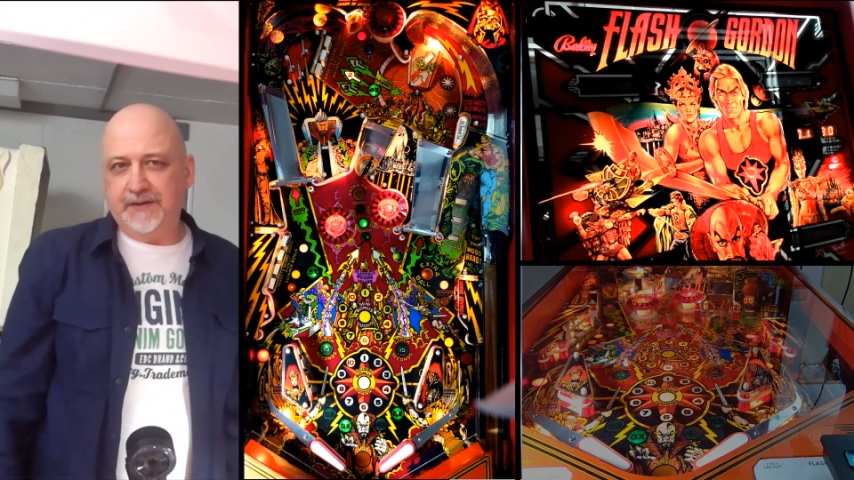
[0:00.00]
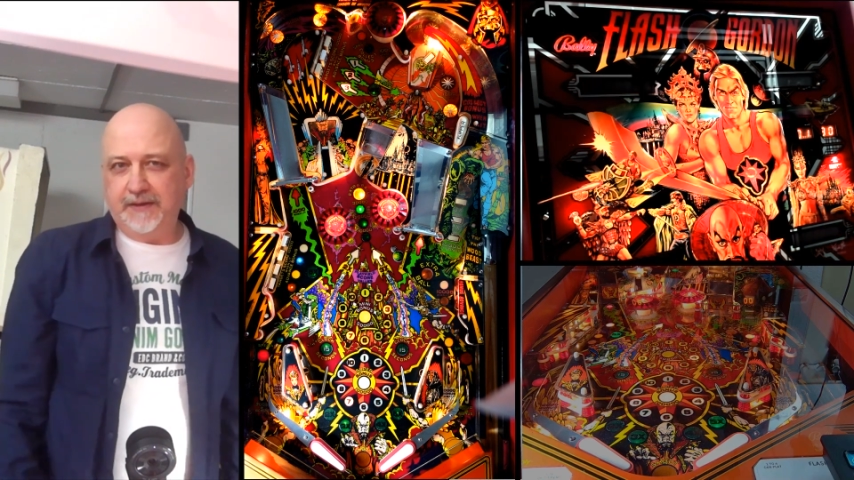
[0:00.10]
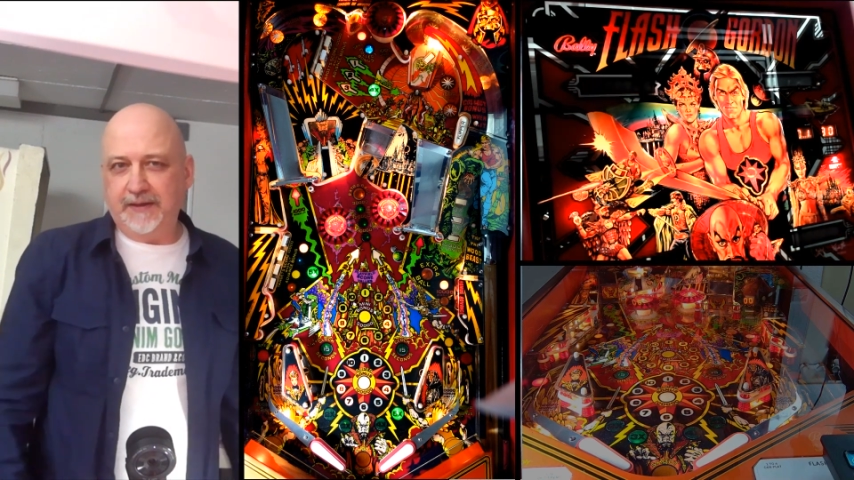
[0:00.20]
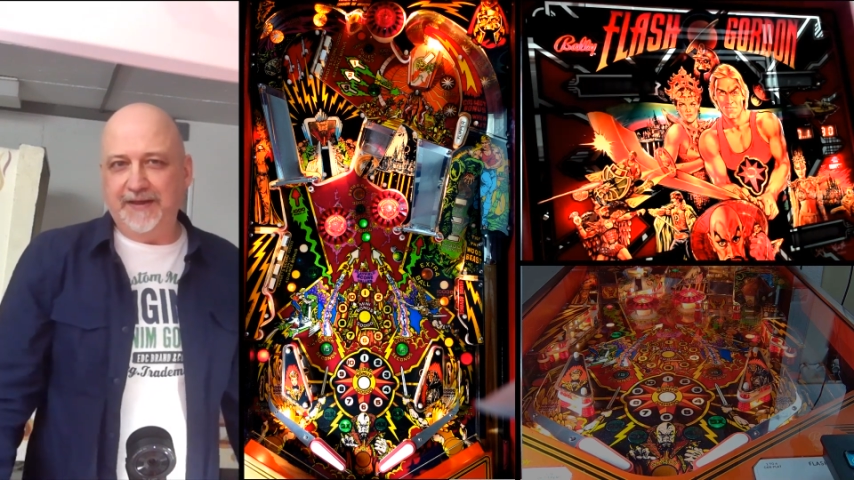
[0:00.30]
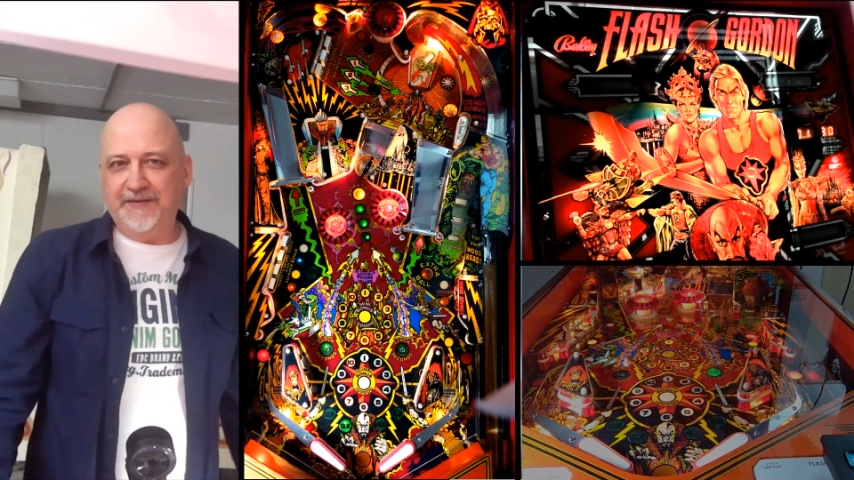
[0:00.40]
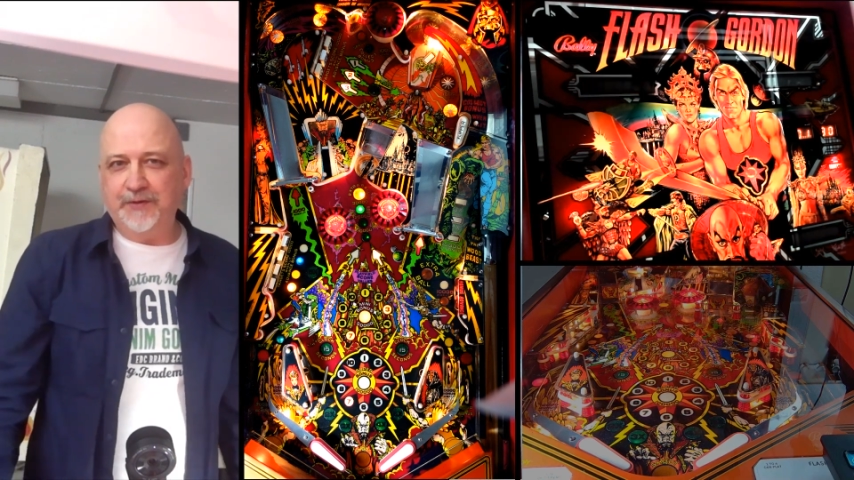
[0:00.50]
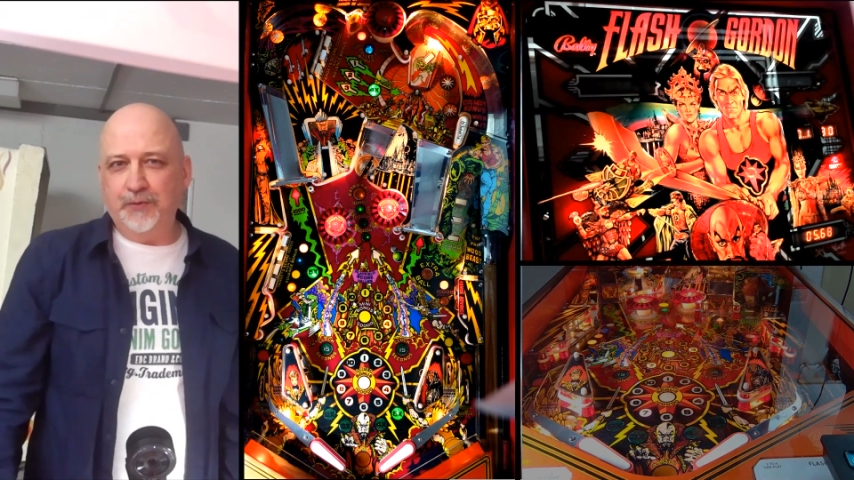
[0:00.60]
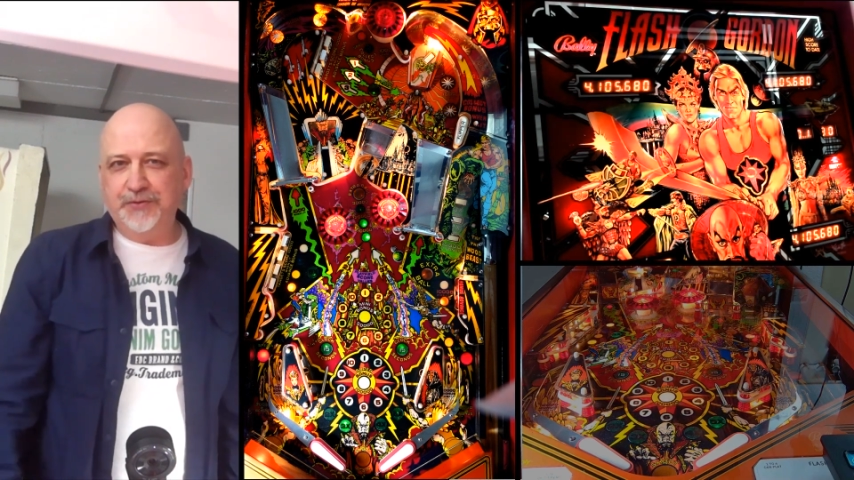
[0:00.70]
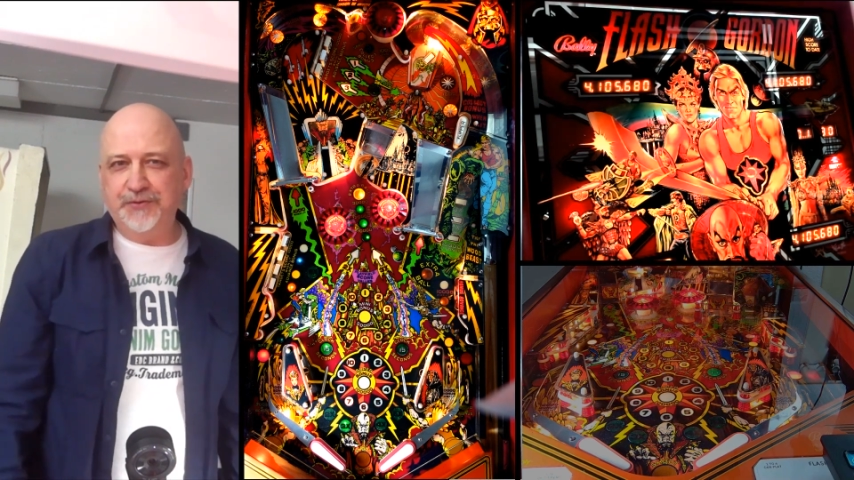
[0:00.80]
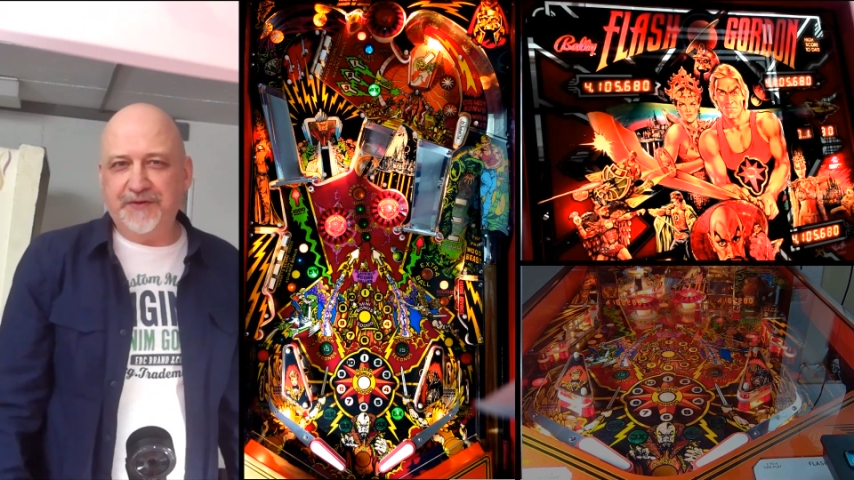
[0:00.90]
Let's go
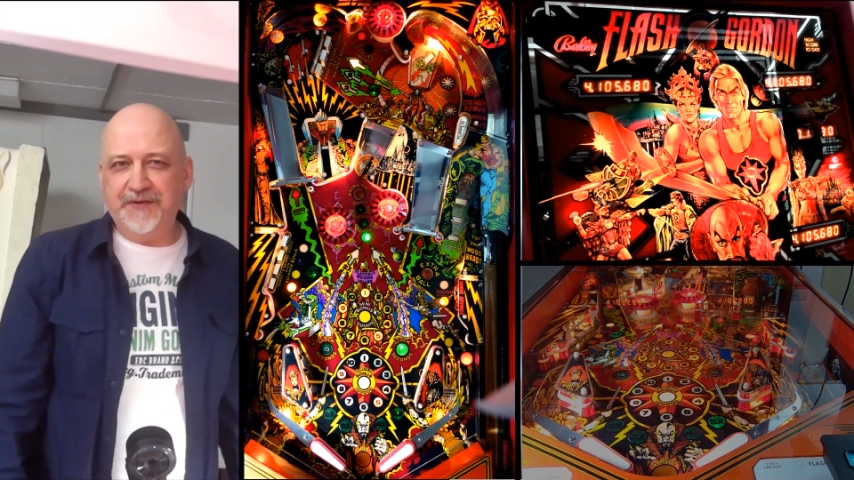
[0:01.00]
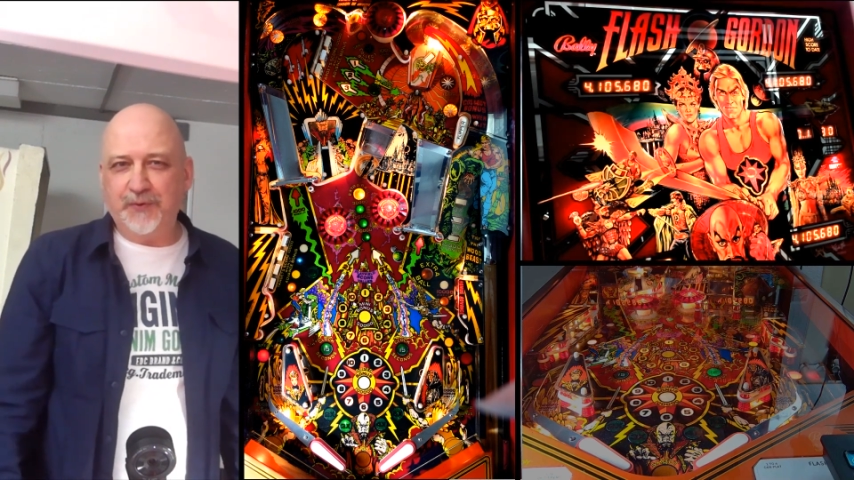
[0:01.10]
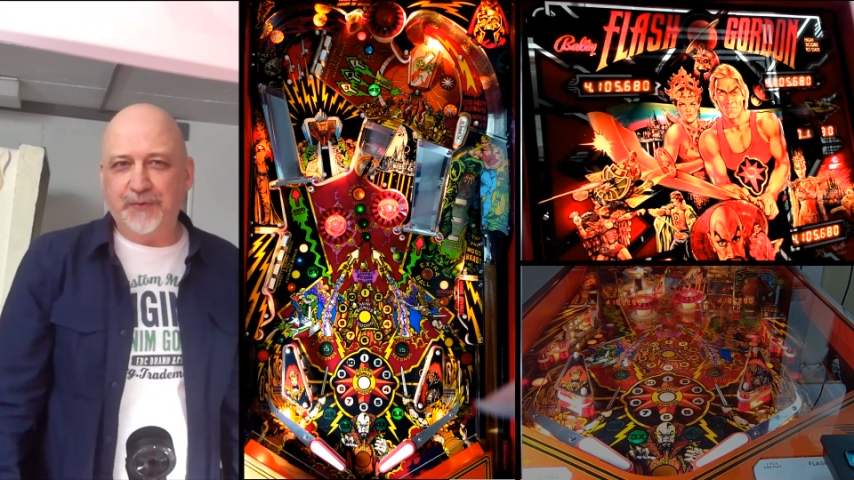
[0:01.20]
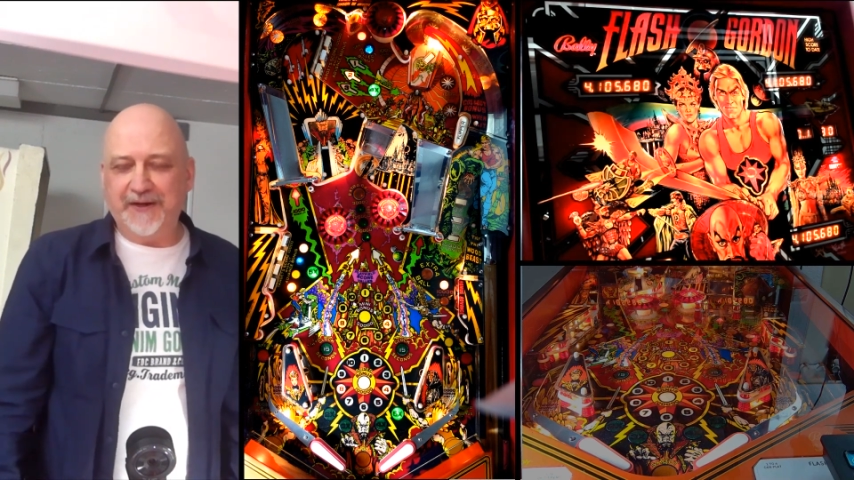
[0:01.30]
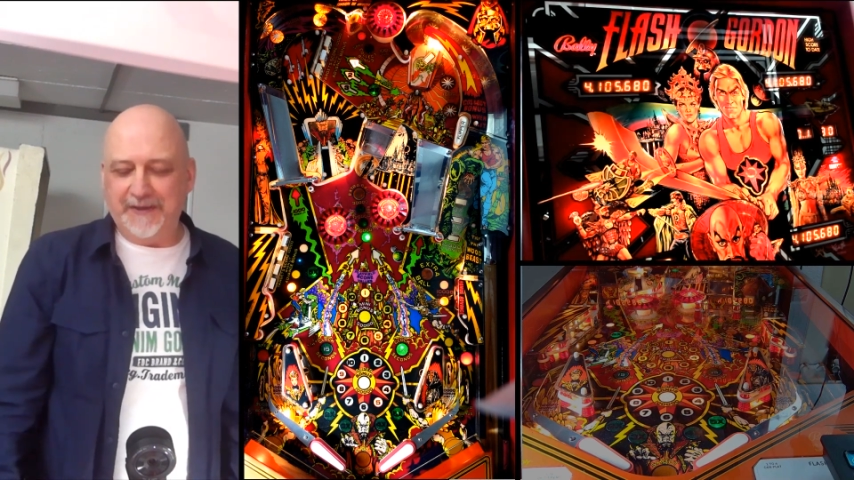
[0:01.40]
to the summary.